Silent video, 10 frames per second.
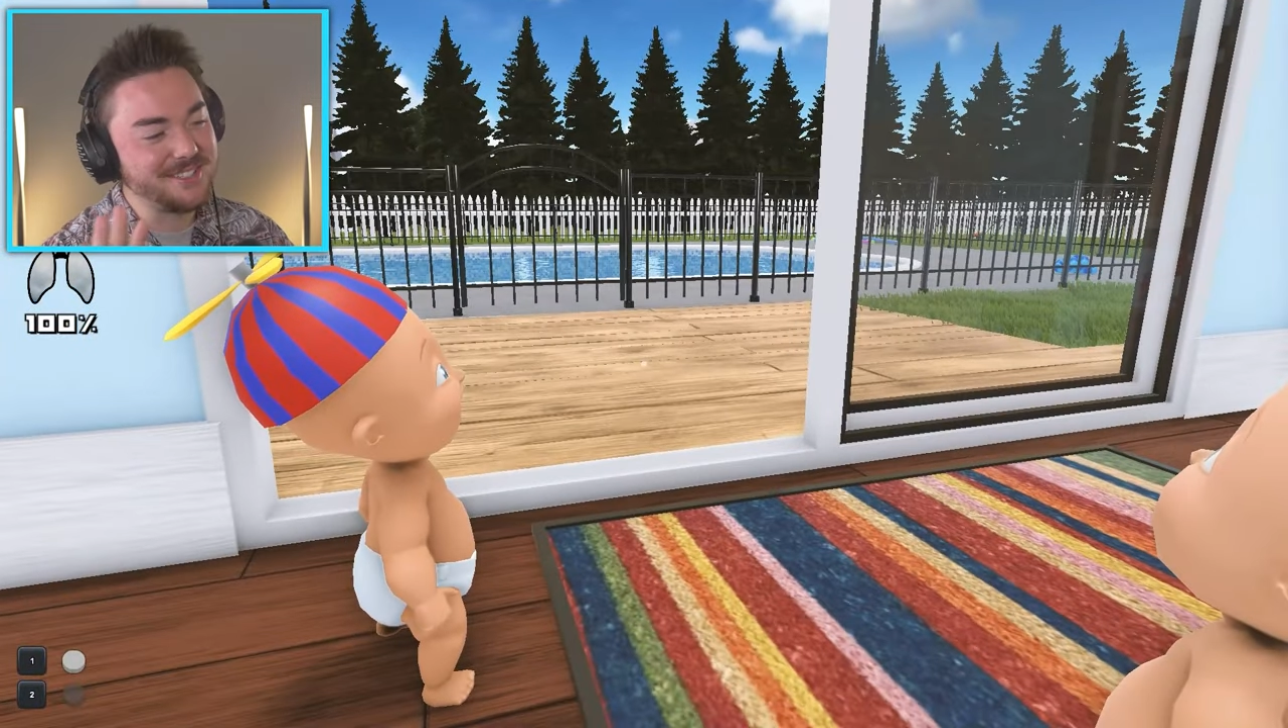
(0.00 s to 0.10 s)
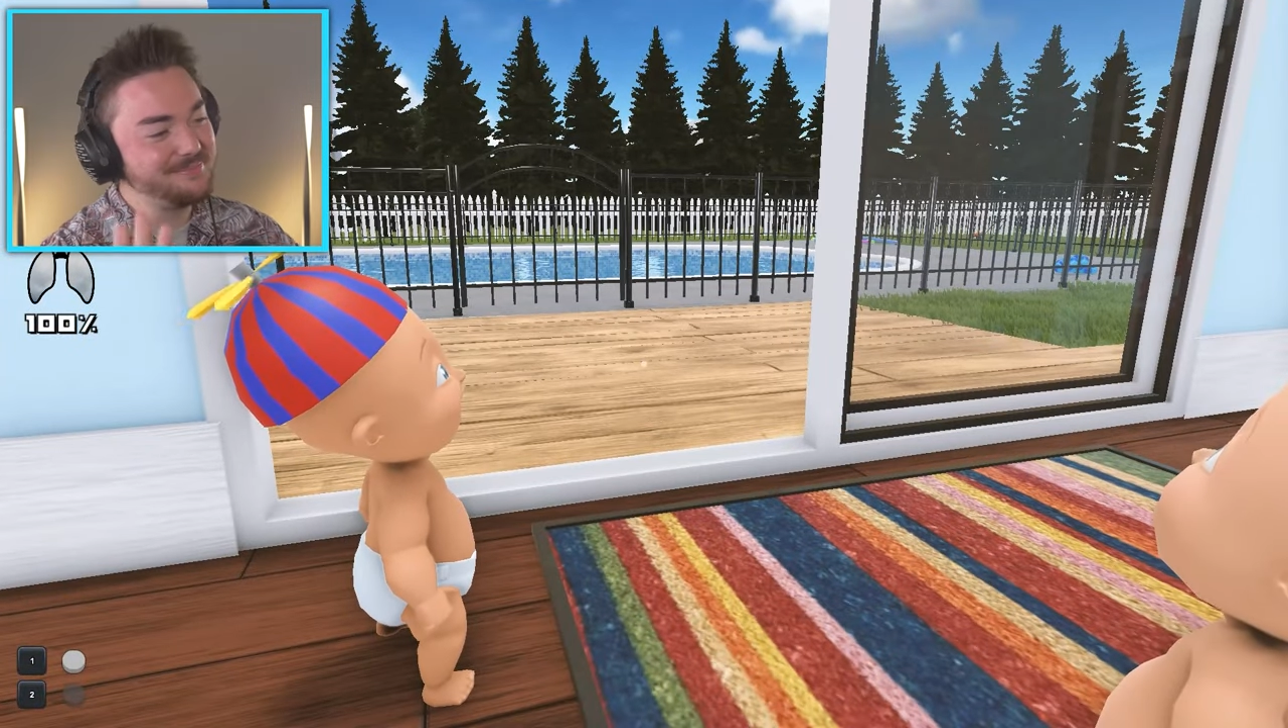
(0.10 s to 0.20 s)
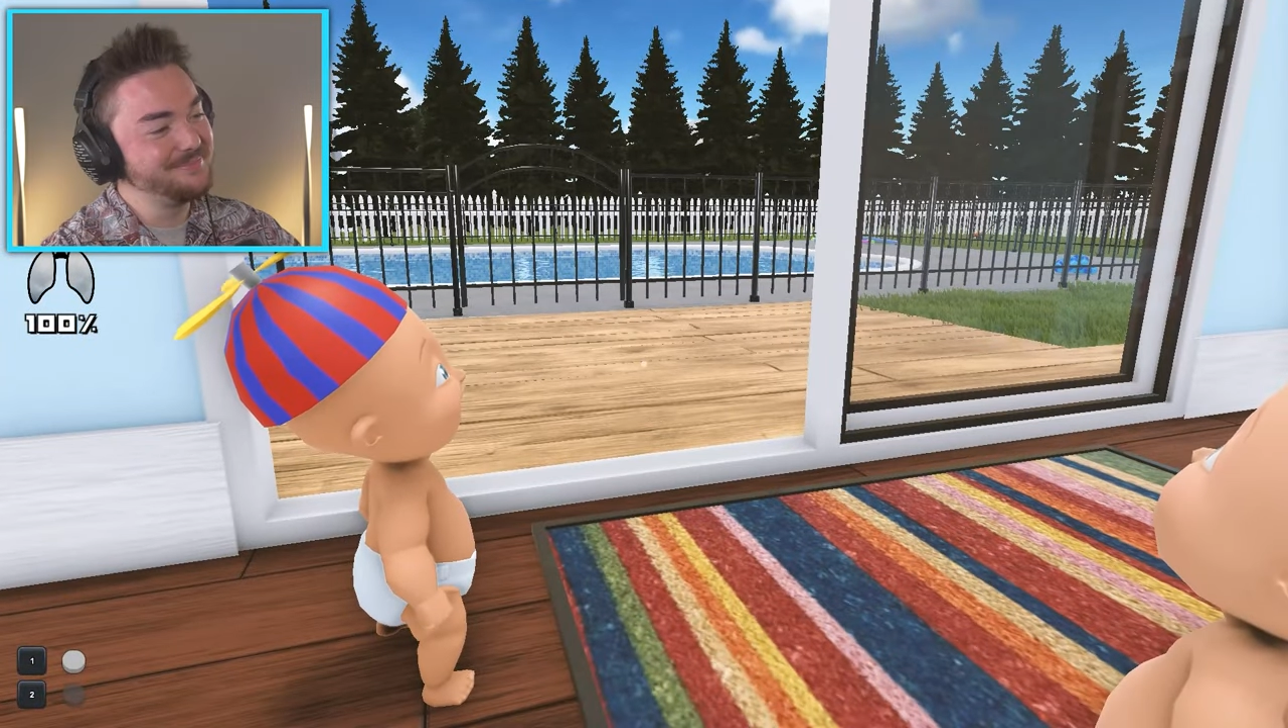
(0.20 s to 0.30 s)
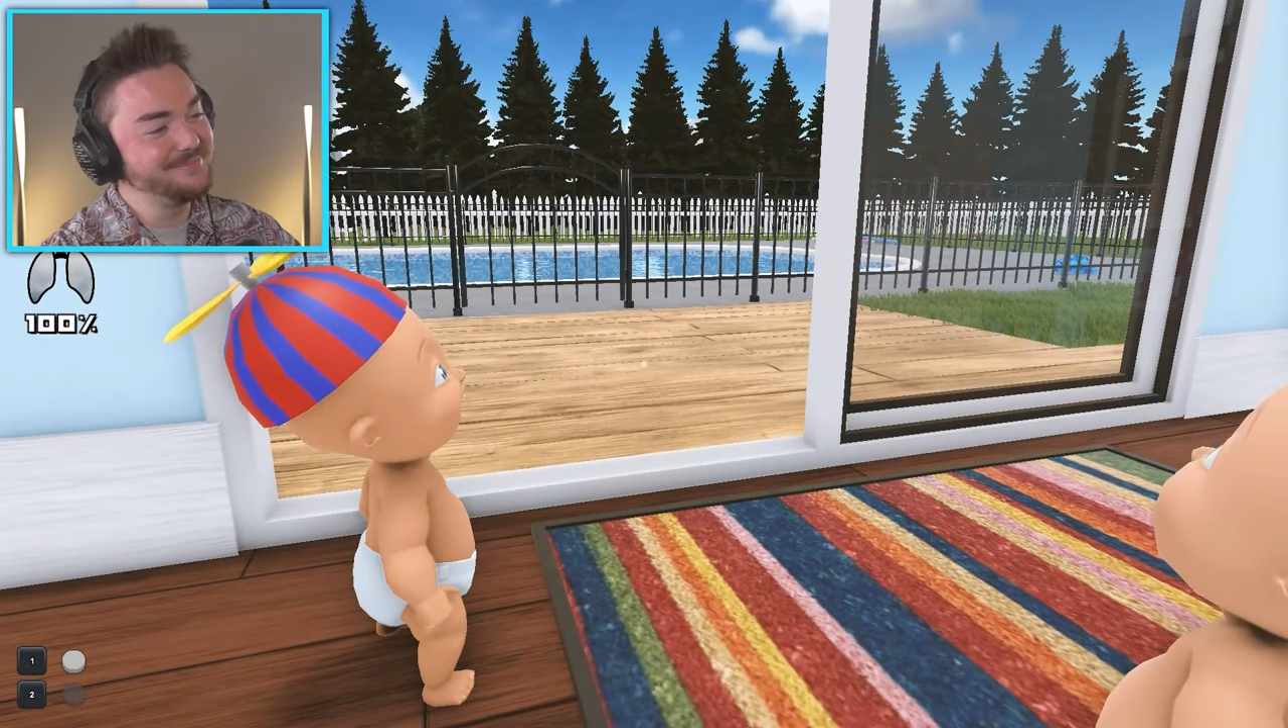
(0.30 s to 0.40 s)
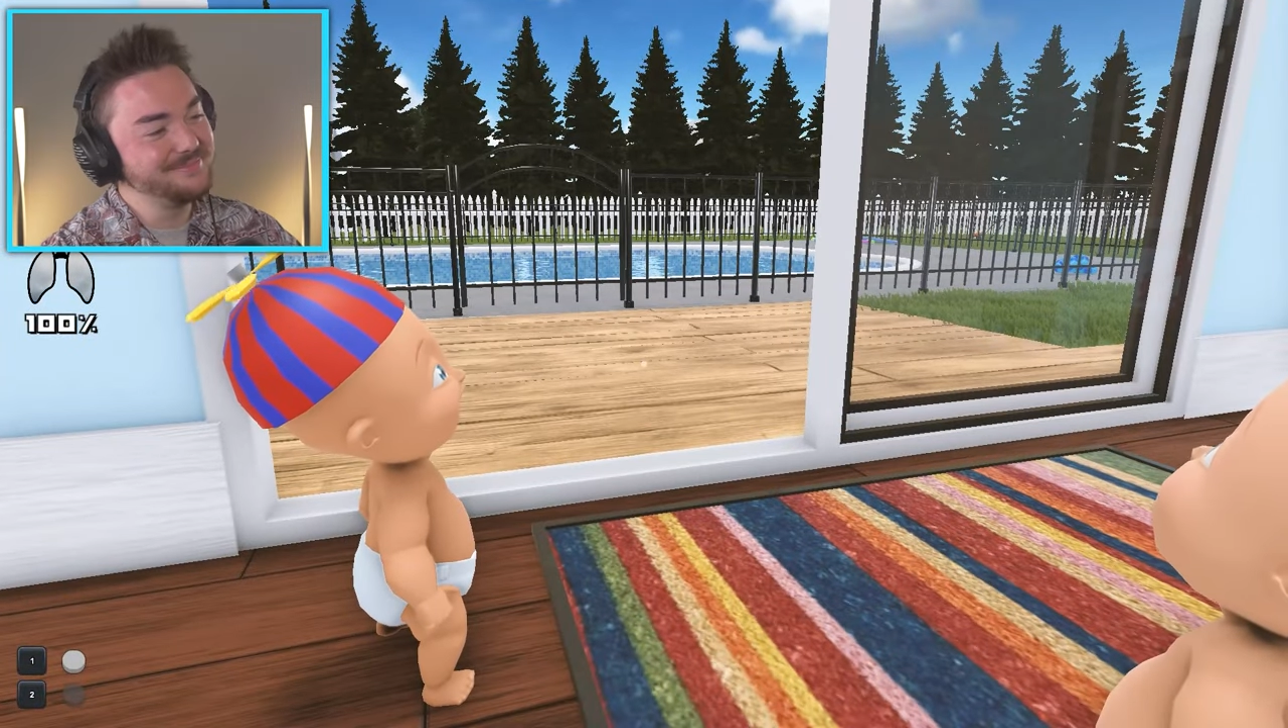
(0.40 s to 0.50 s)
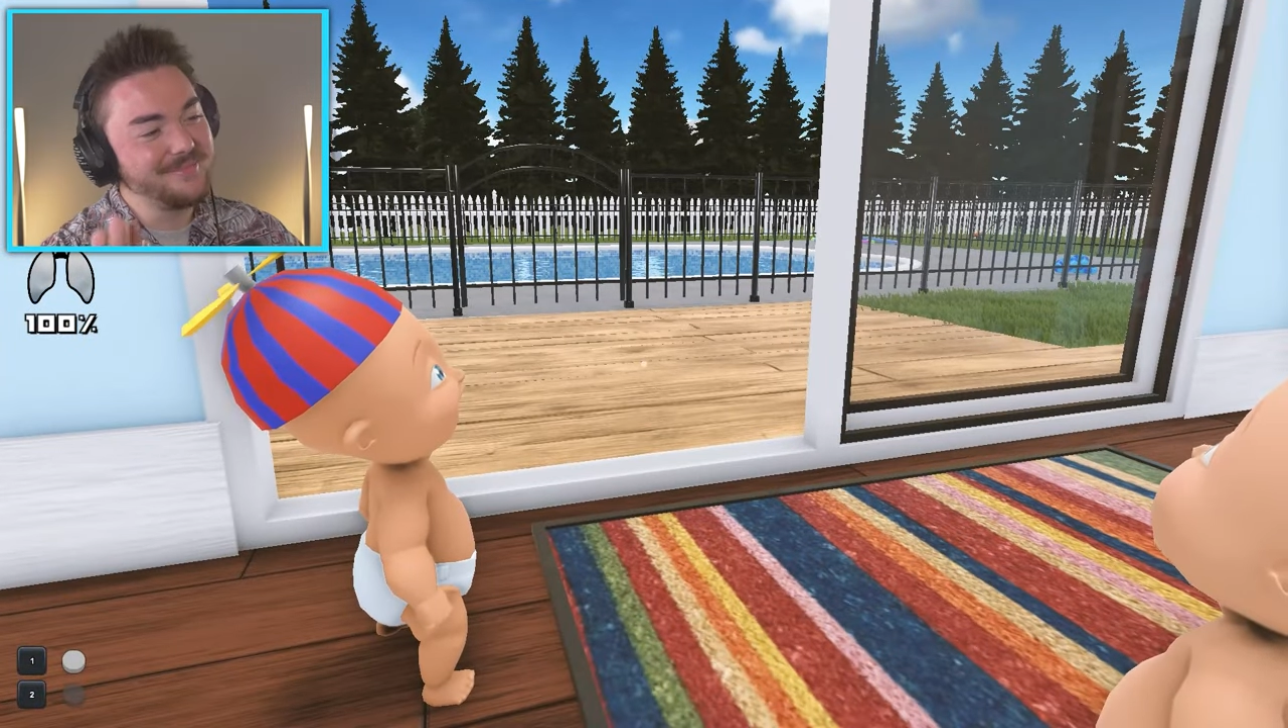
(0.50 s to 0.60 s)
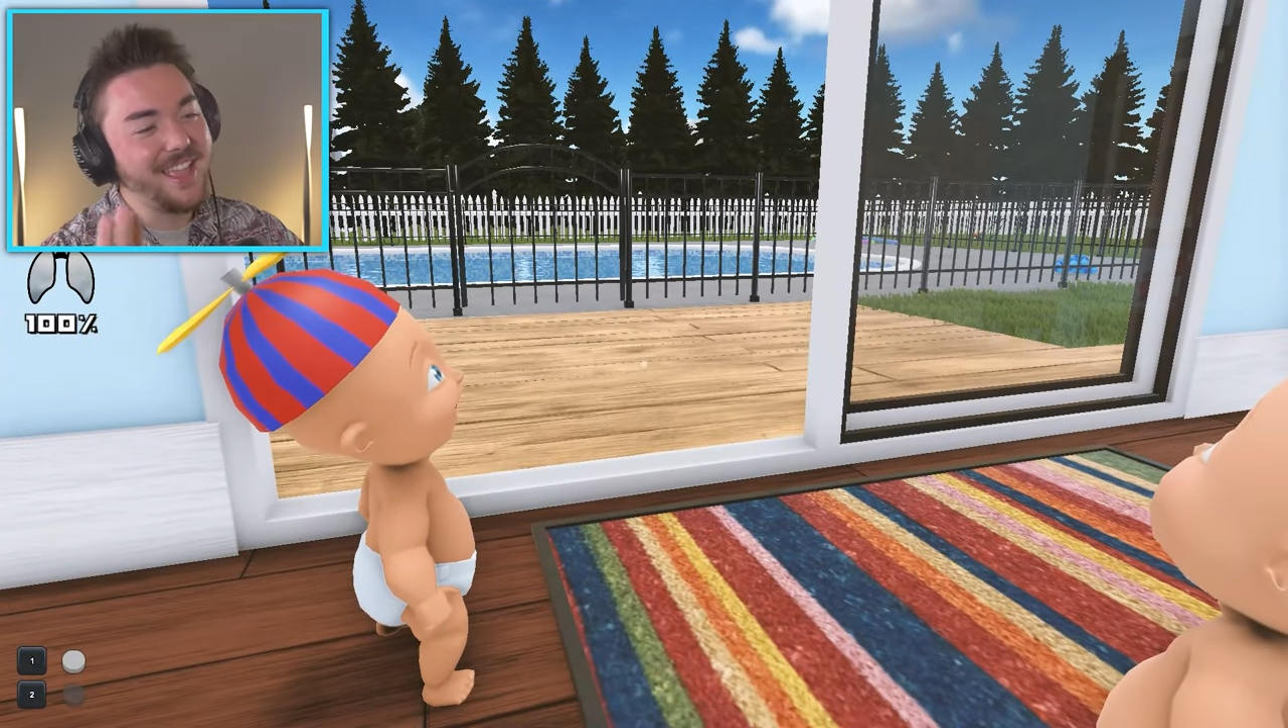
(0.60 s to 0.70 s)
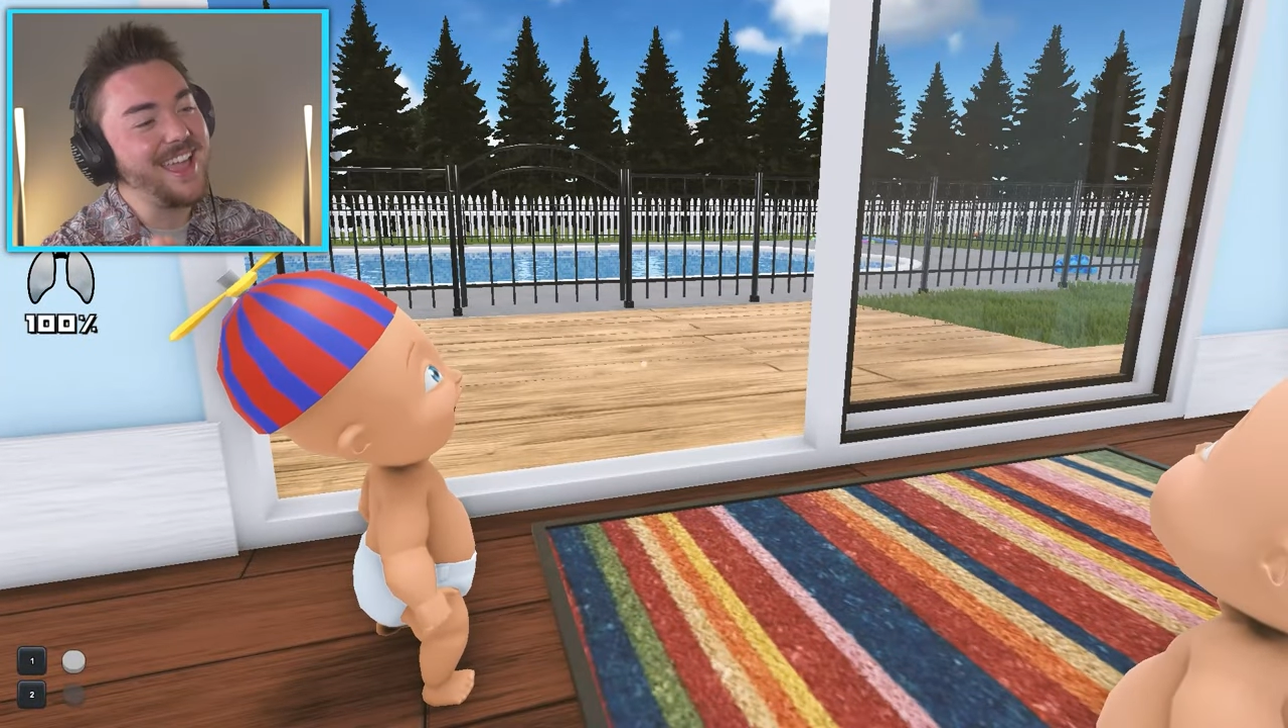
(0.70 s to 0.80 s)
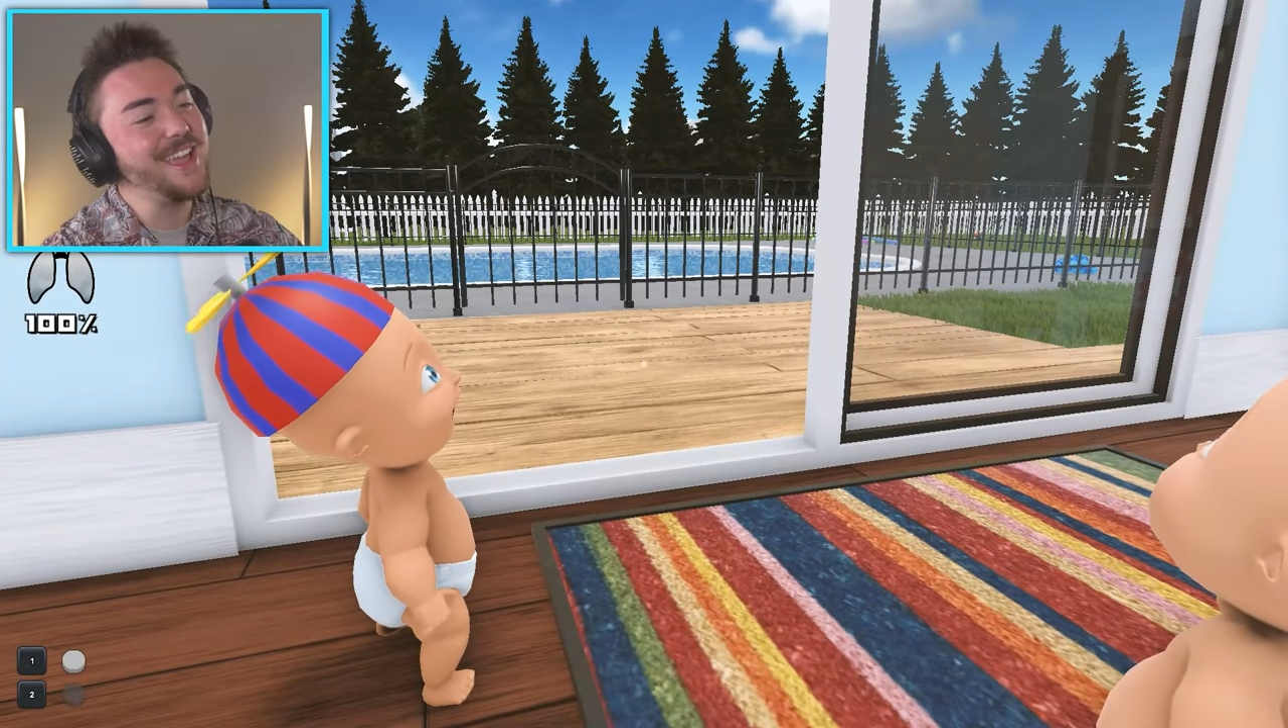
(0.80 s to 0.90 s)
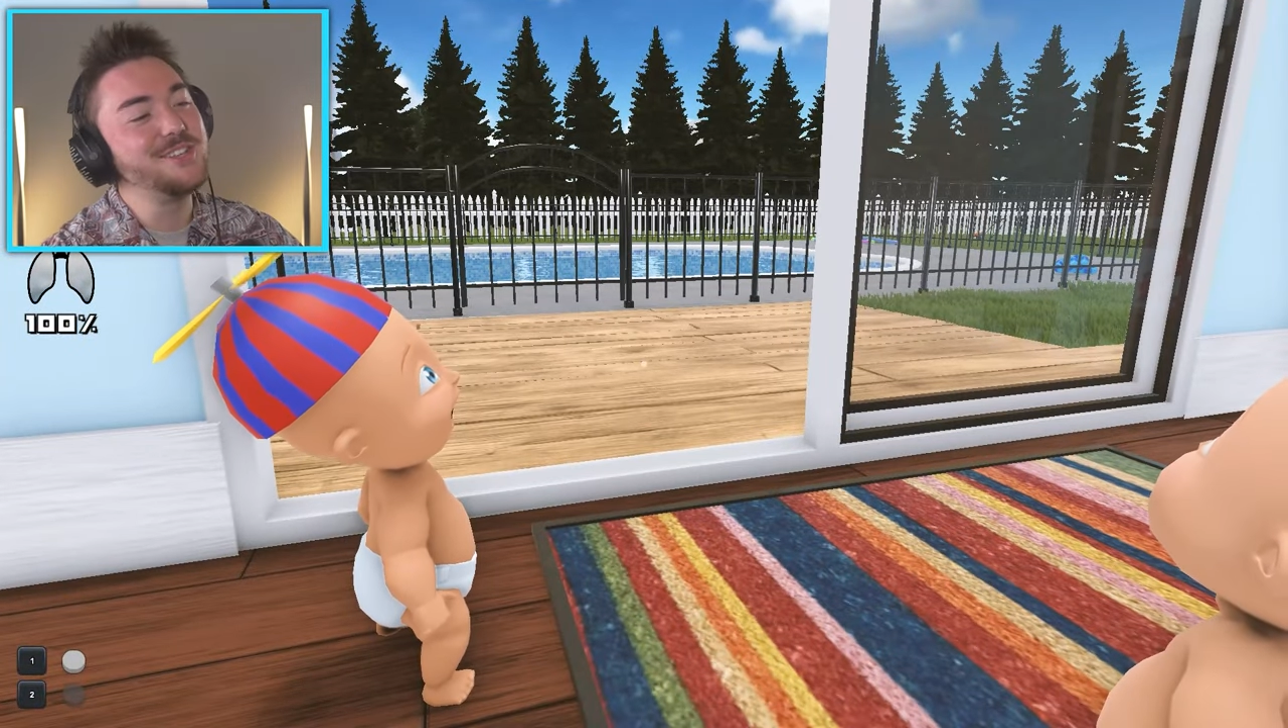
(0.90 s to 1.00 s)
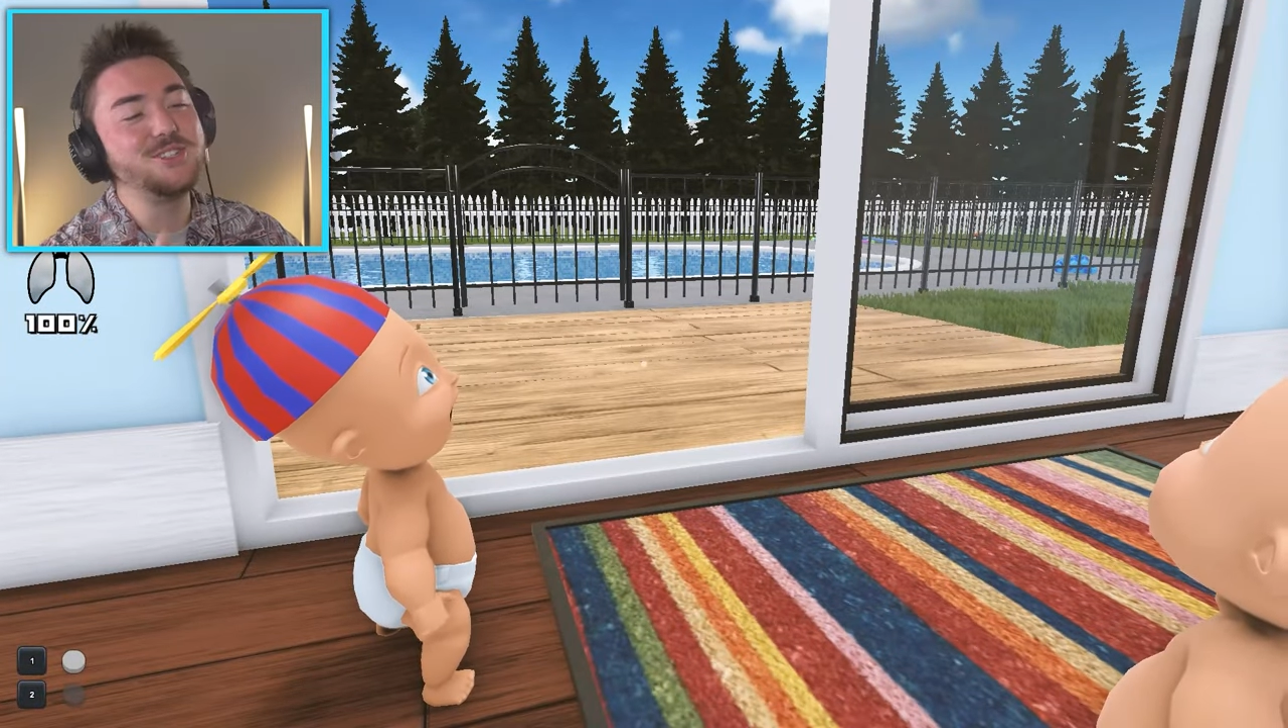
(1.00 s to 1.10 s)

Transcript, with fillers: sliding